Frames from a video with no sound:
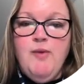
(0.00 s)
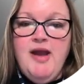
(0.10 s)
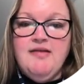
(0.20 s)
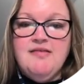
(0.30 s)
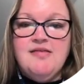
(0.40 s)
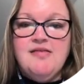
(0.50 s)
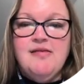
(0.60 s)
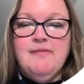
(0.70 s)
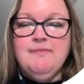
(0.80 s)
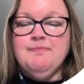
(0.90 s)
wastes.
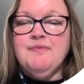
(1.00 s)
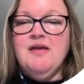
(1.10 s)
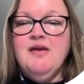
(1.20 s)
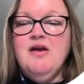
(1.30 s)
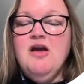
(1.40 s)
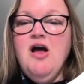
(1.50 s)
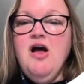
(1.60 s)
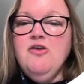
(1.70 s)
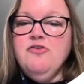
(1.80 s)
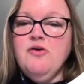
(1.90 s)
Also,